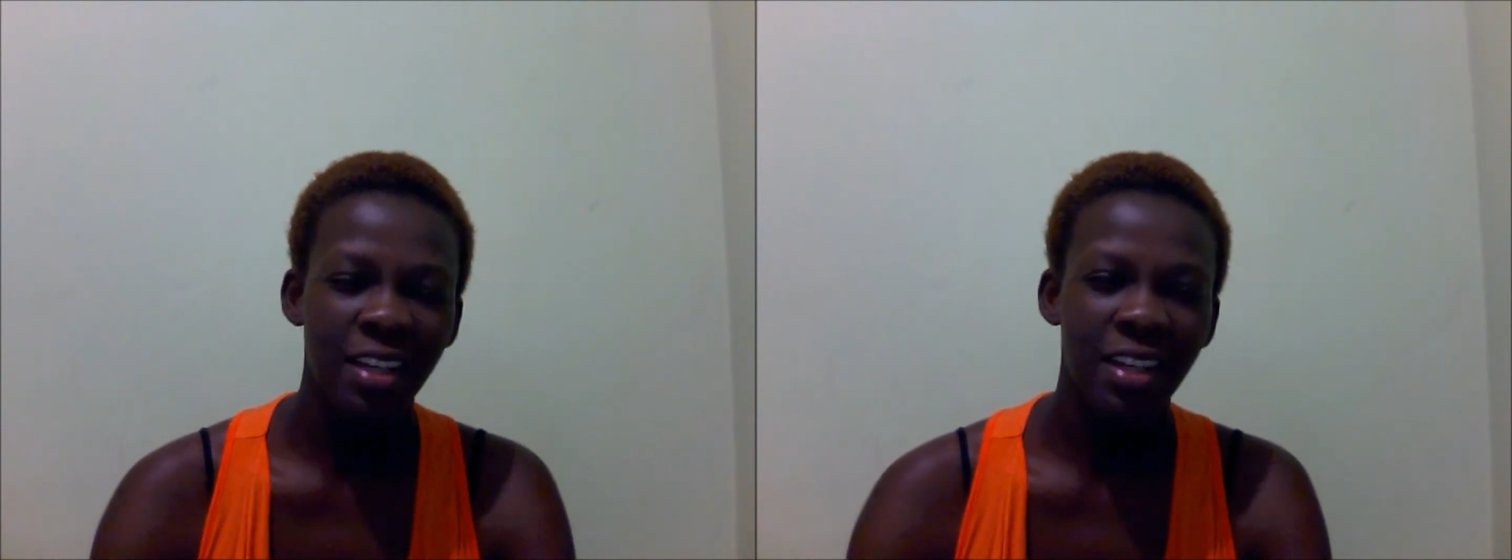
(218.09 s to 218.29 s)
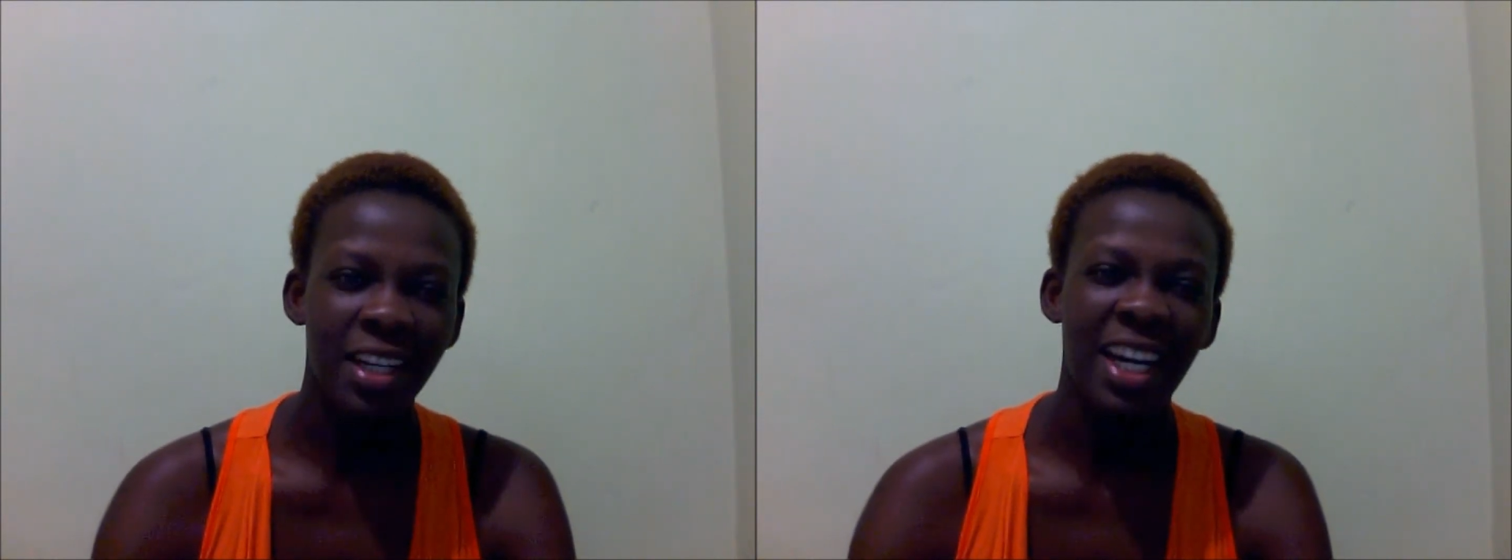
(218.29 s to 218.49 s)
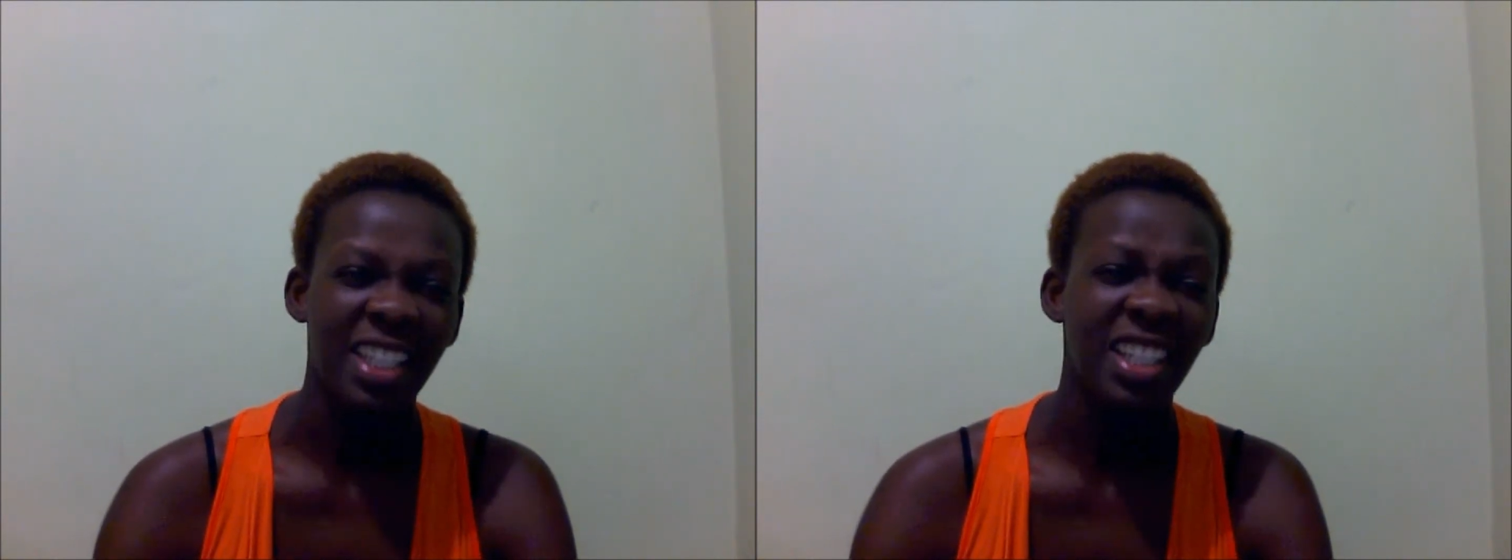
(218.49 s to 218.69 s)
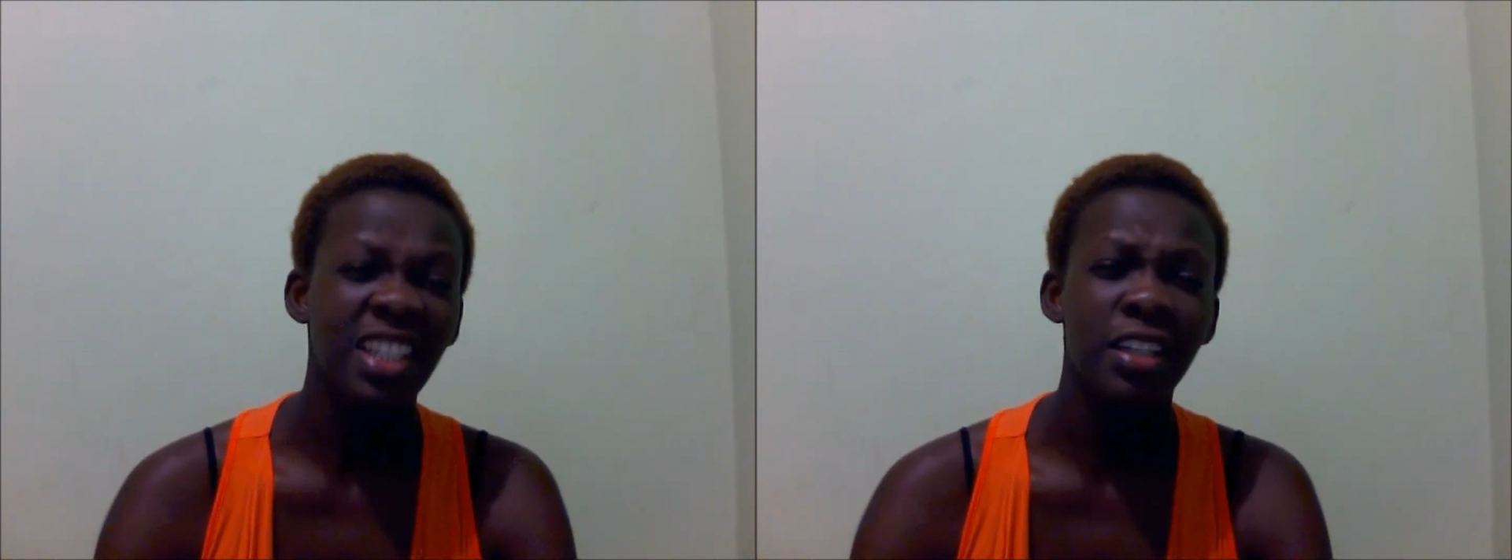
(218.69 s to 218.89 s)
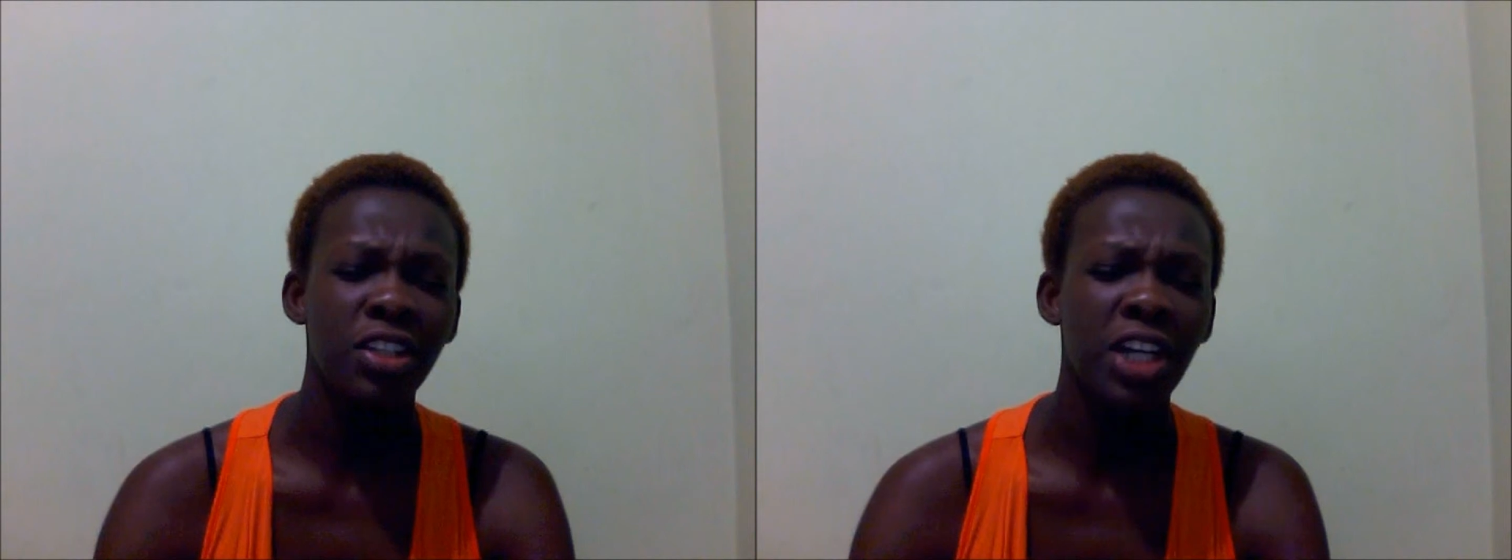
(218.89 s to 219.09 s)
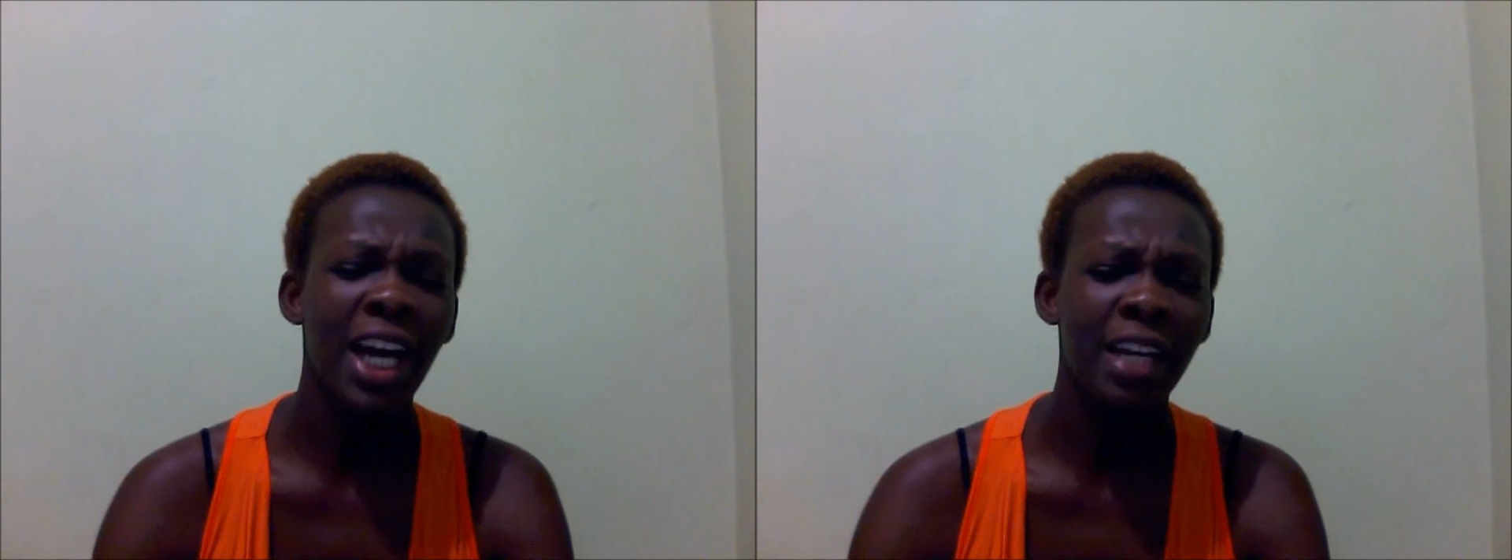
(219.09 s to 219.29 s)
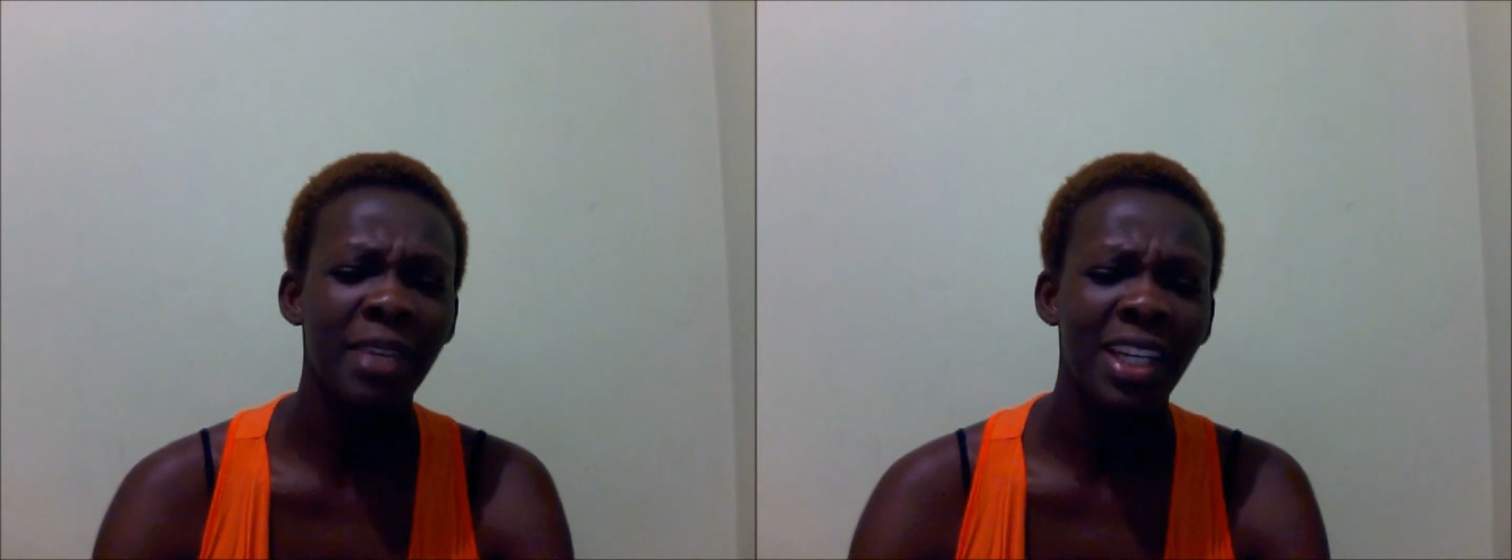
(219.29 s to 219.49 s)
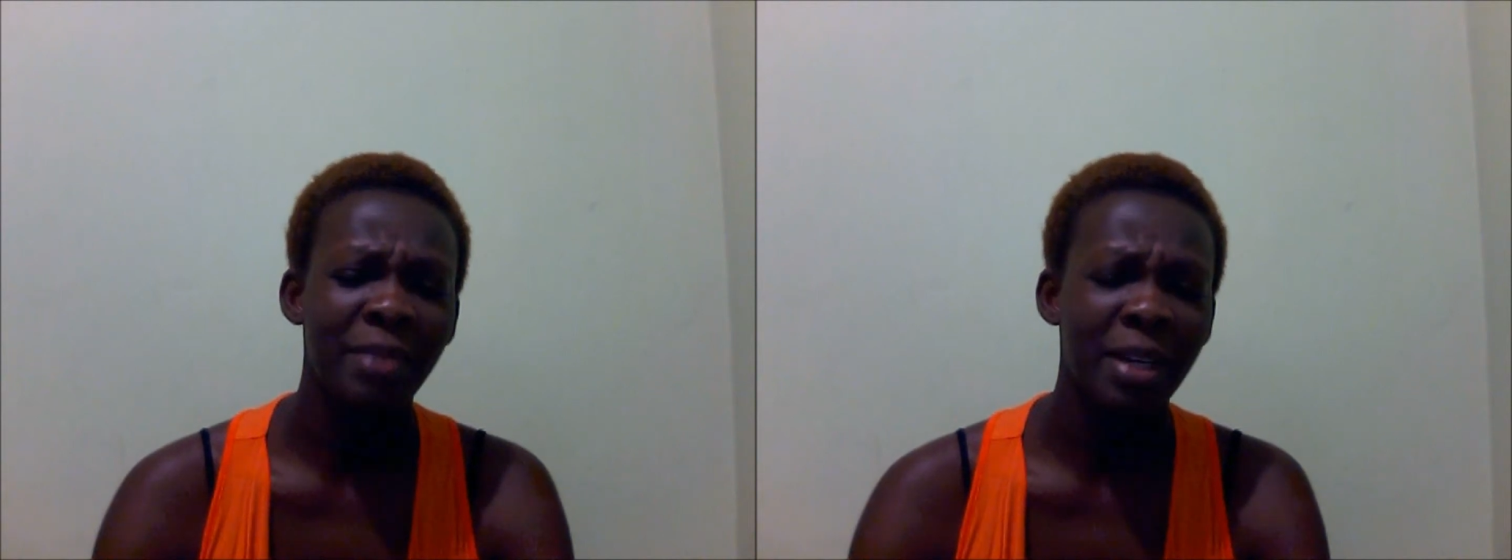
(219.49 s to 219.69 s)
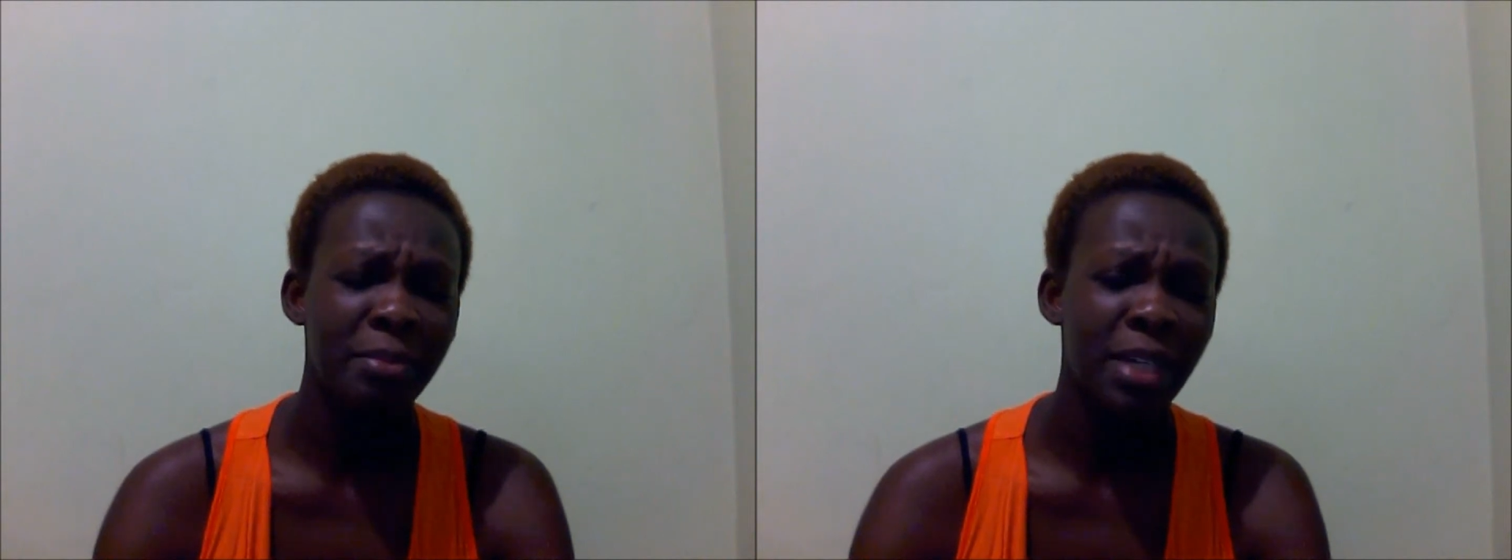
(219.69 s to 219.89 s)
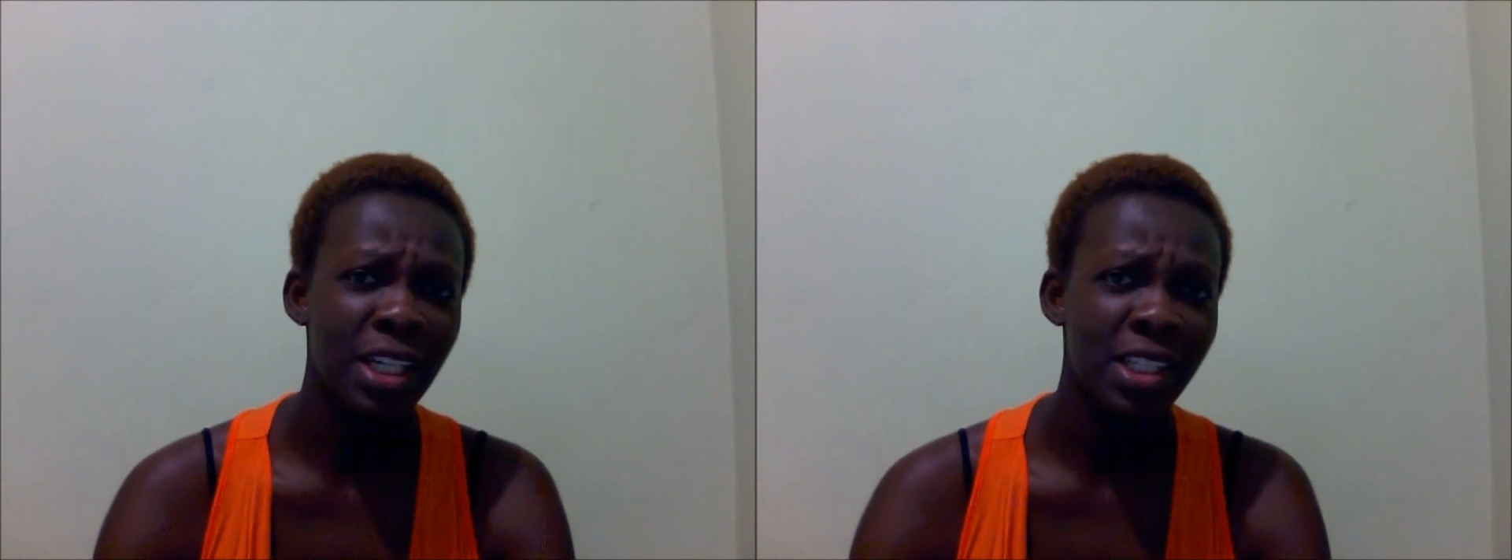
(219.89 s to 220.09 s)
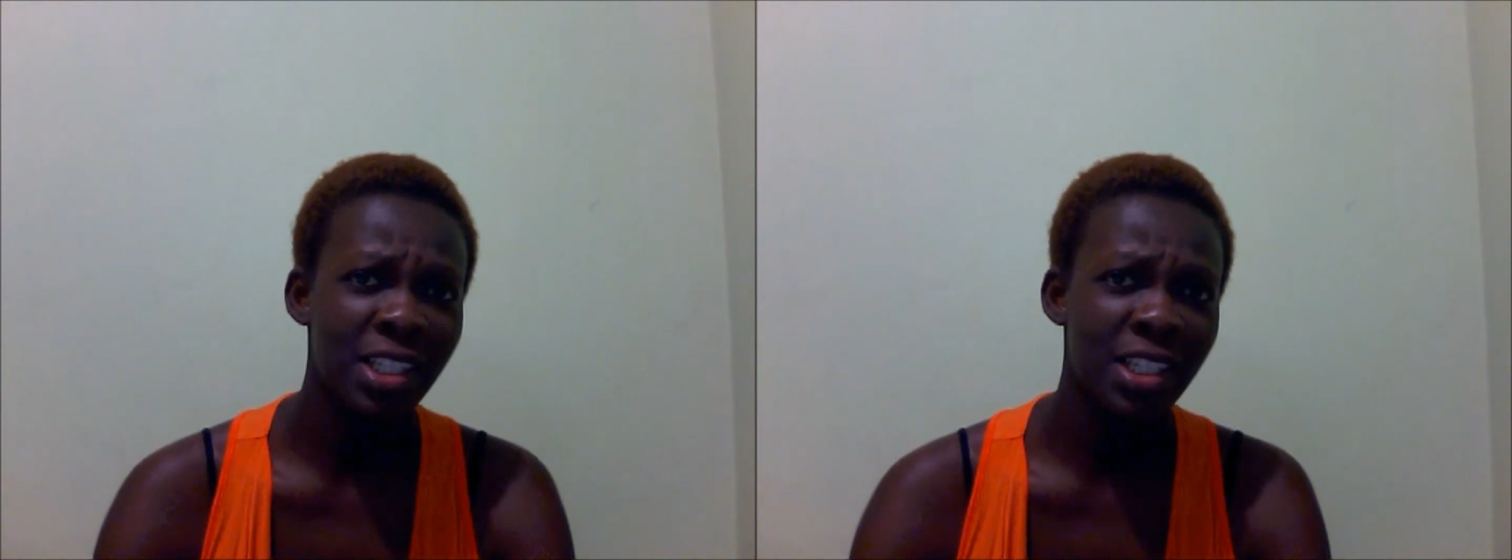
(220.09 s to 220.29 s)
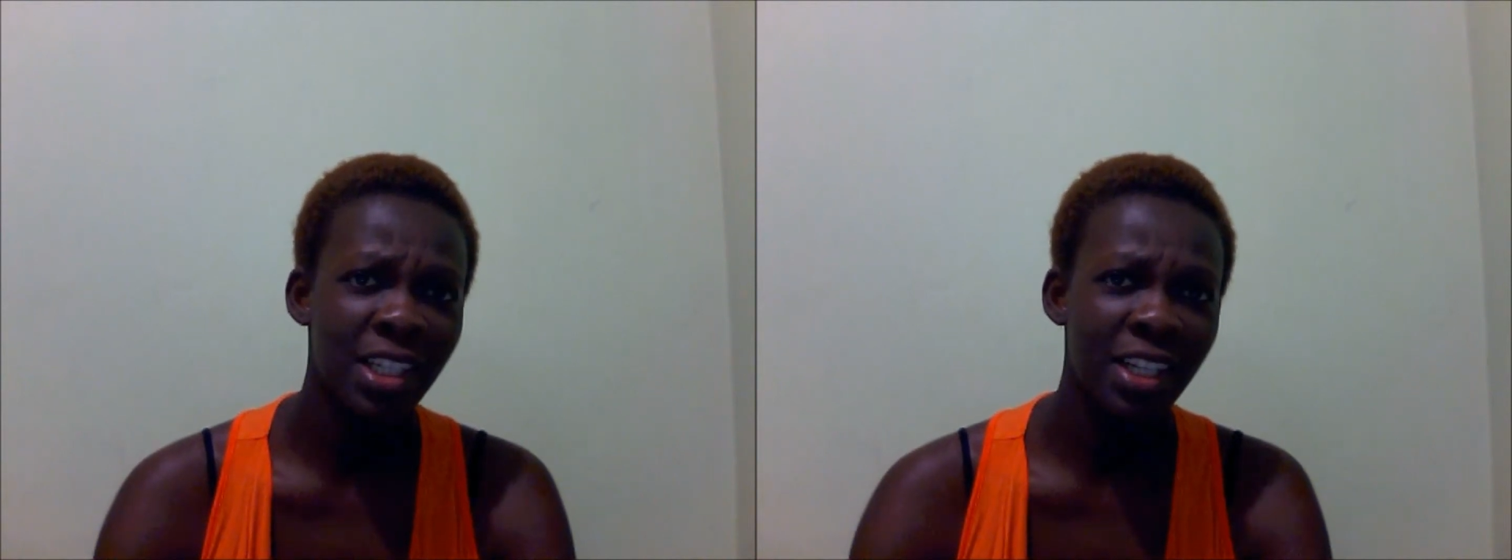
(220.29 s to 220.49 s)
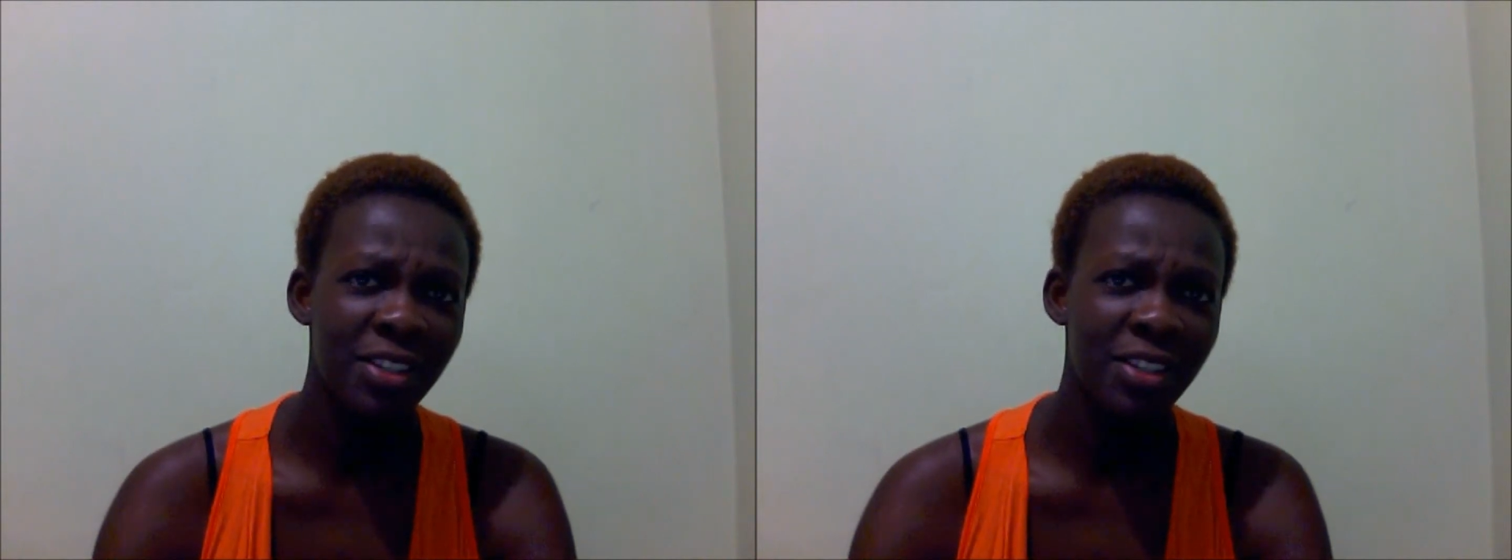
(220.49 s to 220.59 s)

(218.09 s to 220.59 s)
of being a bit much,